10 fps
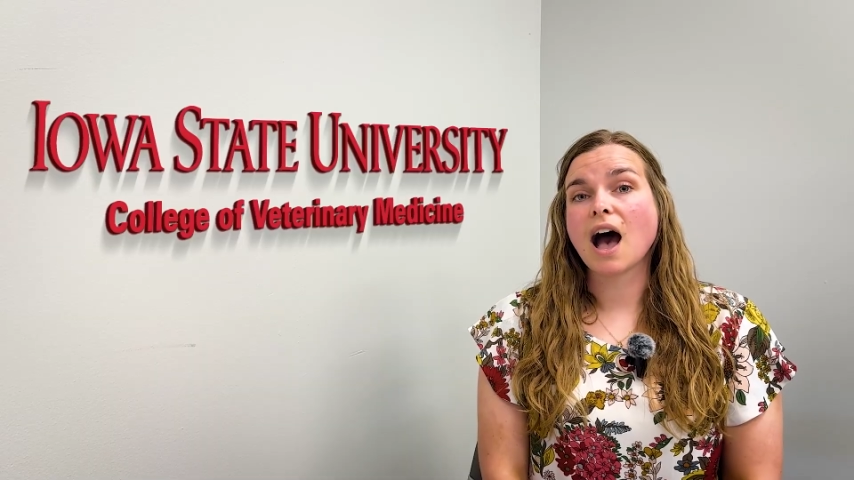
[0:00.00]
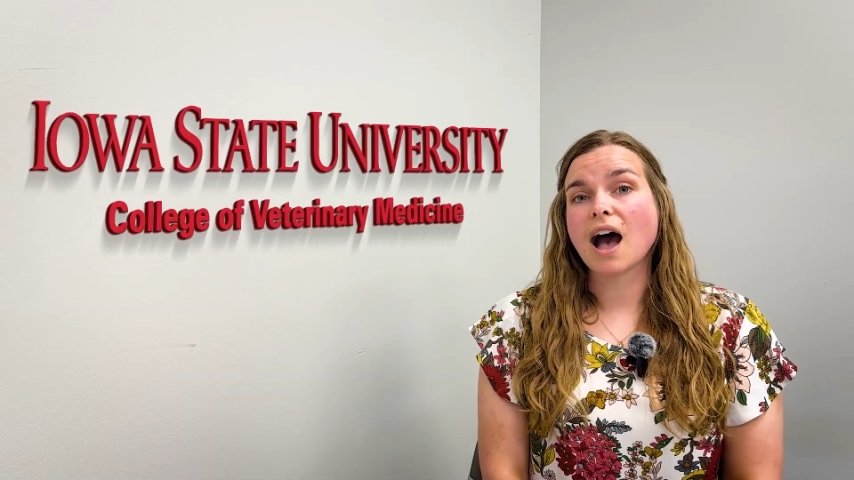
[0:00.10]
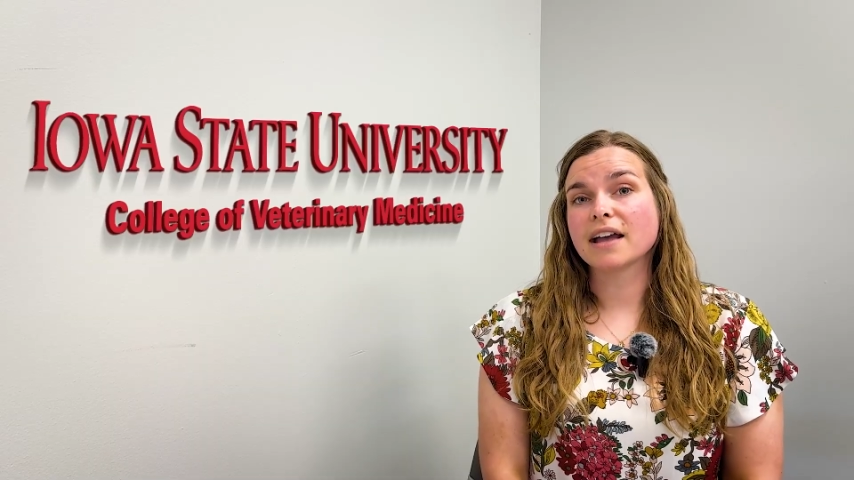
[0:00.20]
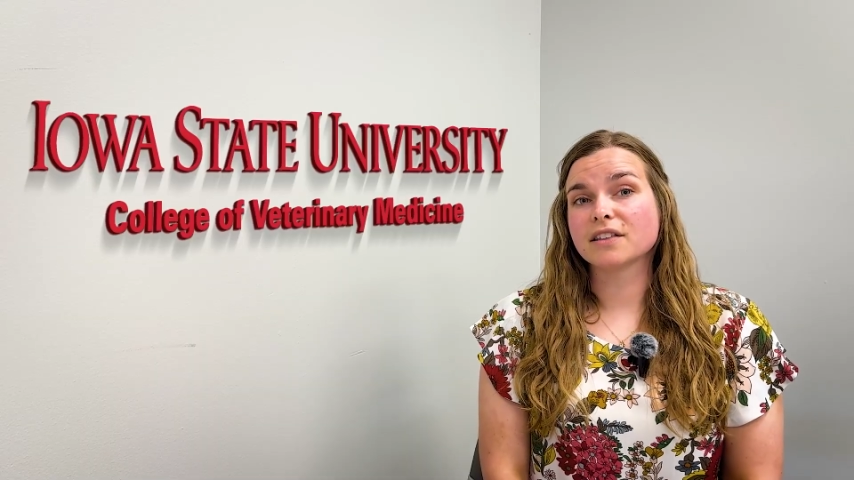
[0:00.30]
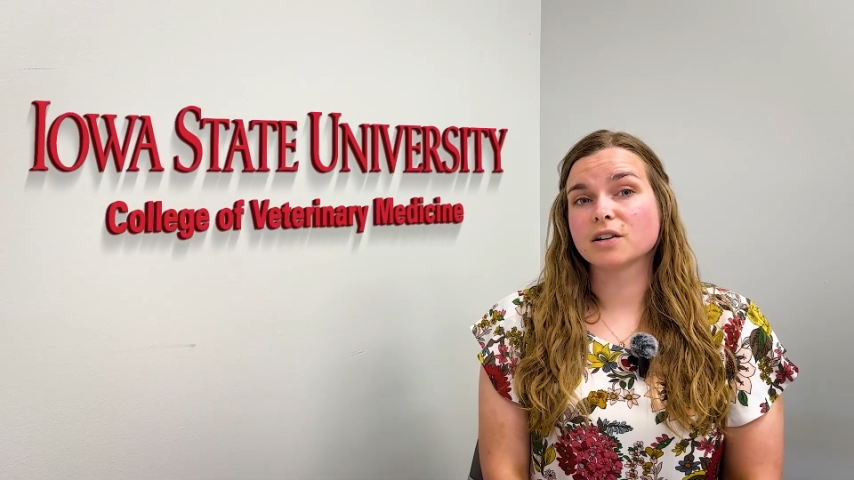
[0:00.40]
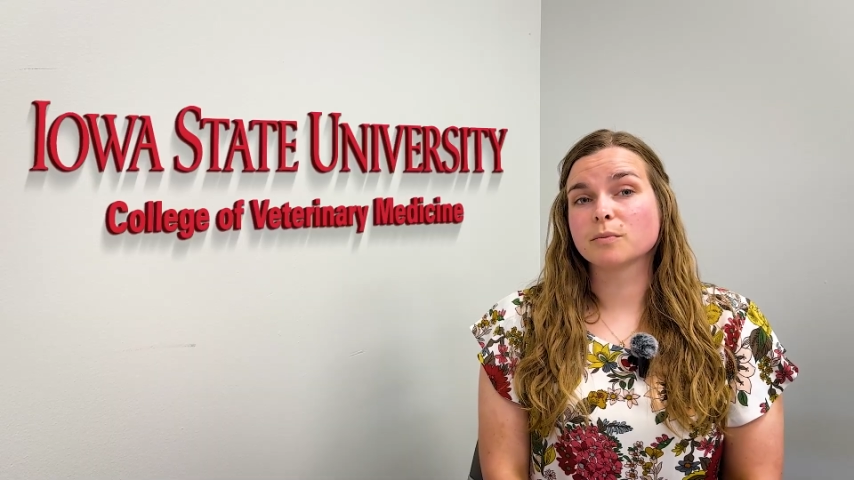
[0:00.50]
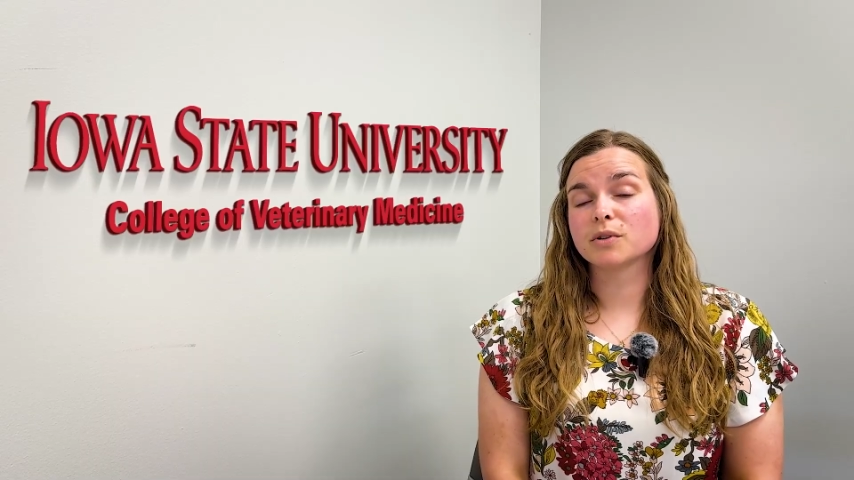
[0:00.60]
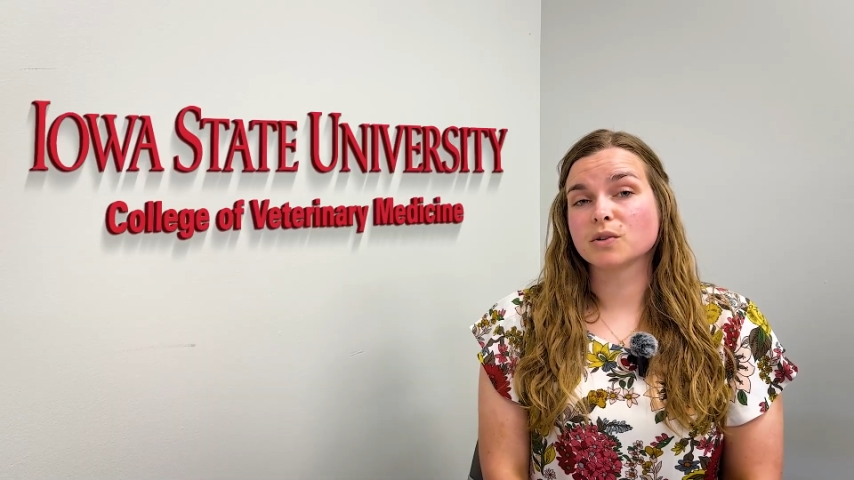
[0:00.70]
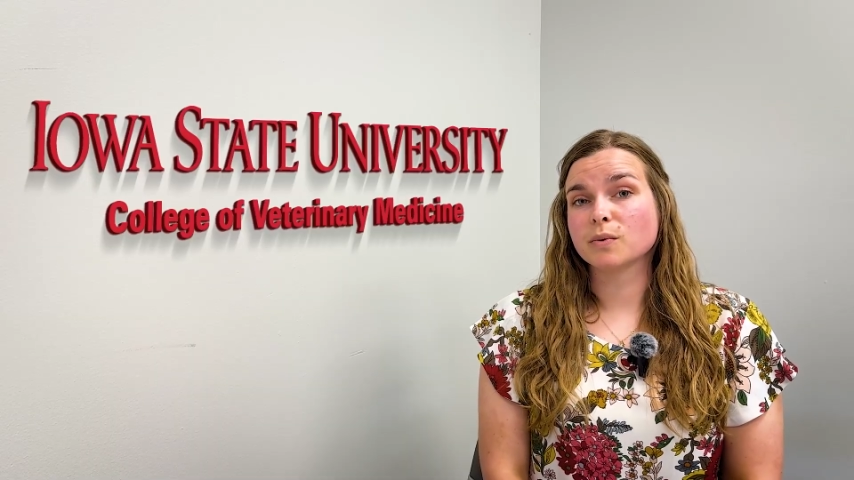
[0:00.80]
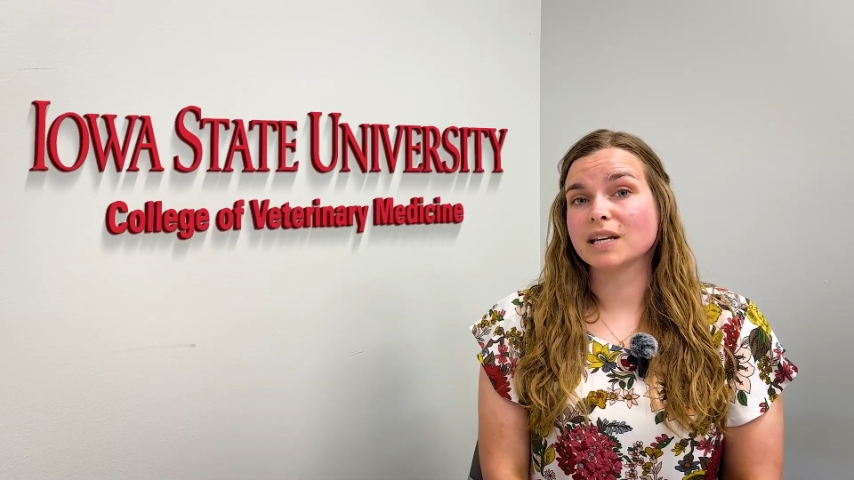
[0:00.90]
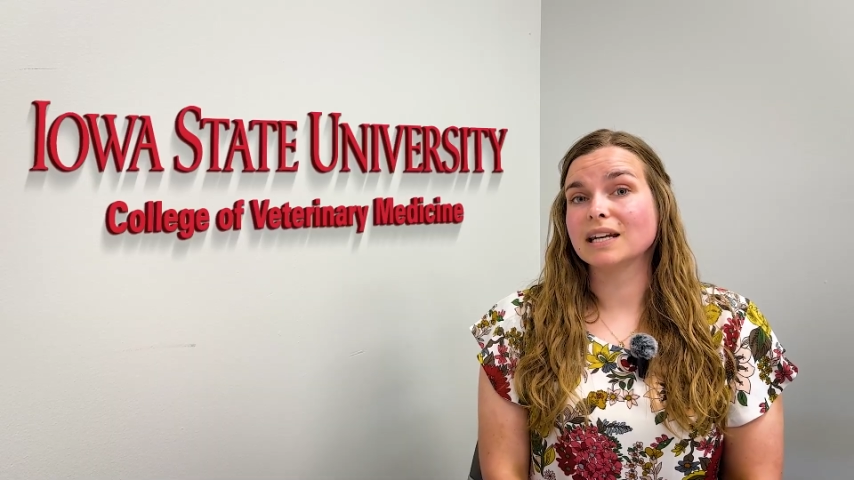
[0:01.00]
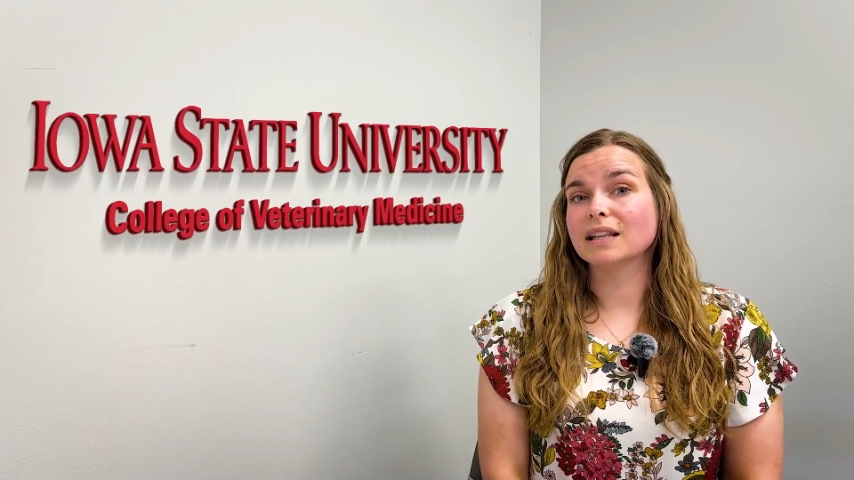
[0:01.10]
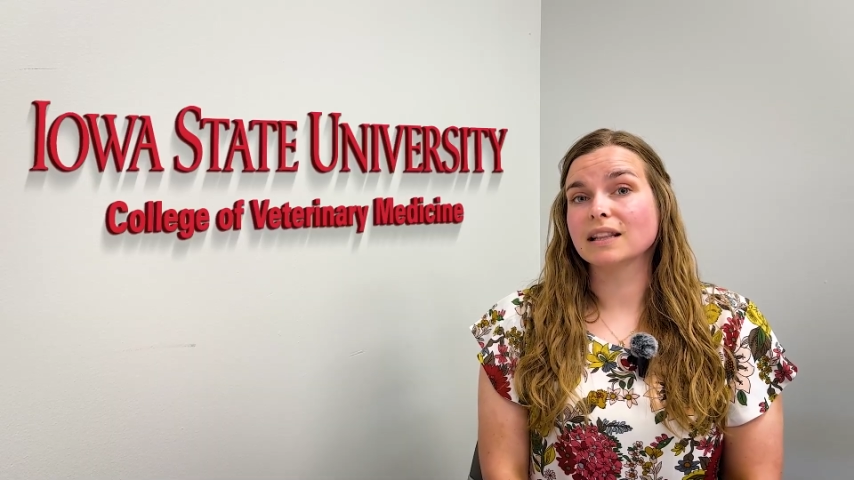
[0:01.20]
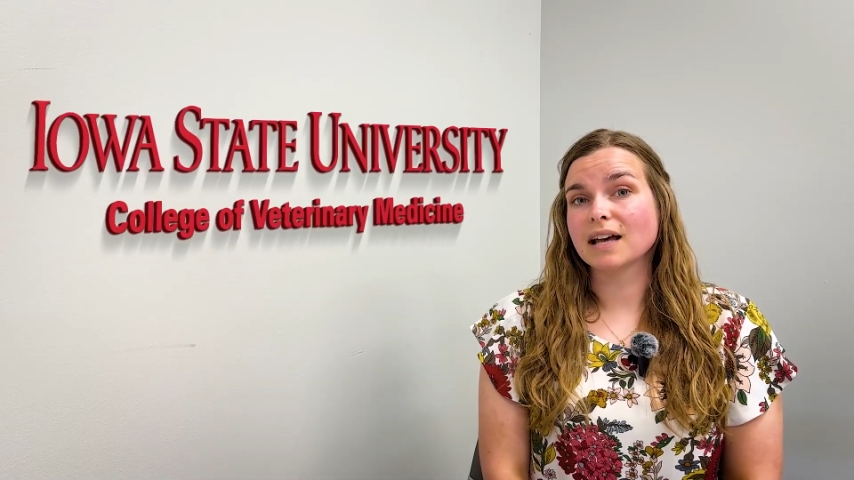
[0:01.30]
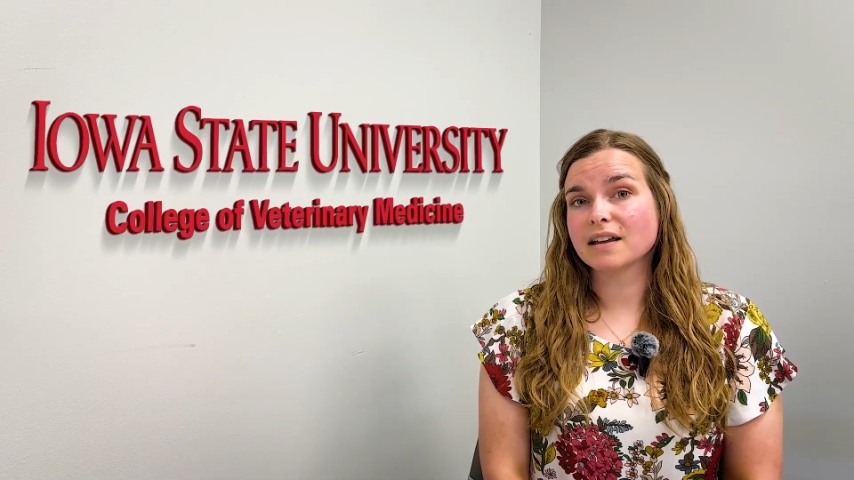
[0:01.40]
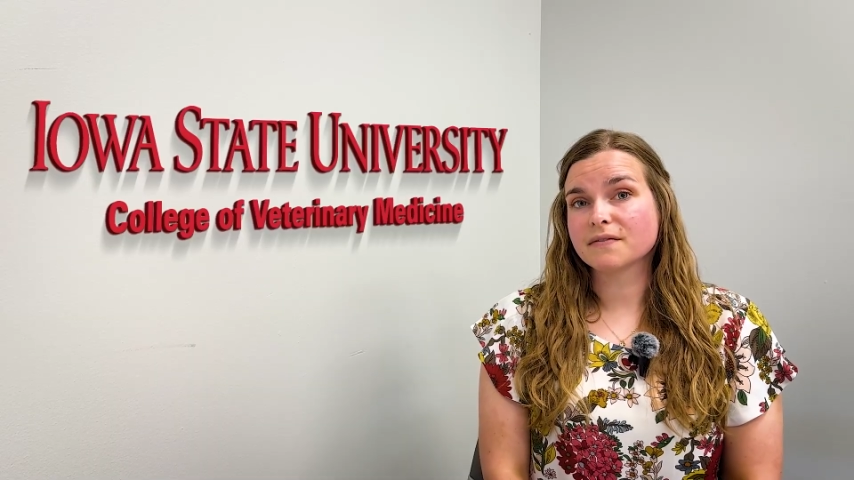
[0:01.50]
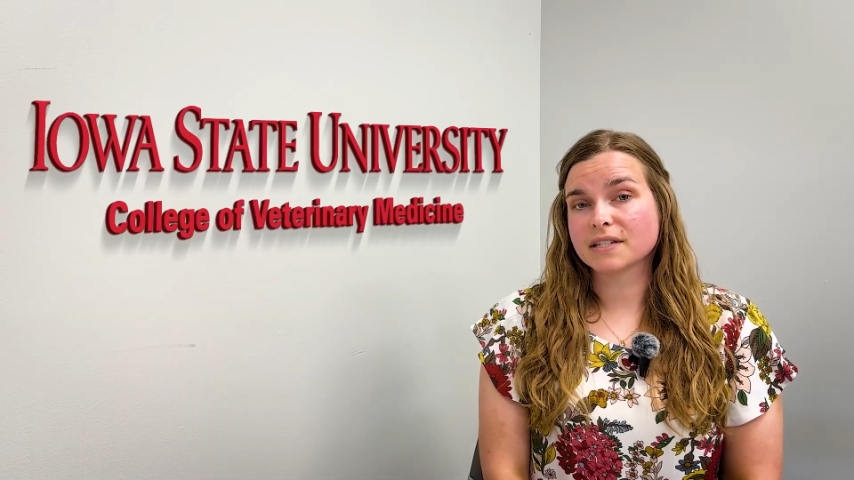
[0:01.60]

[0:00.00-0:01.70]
either between life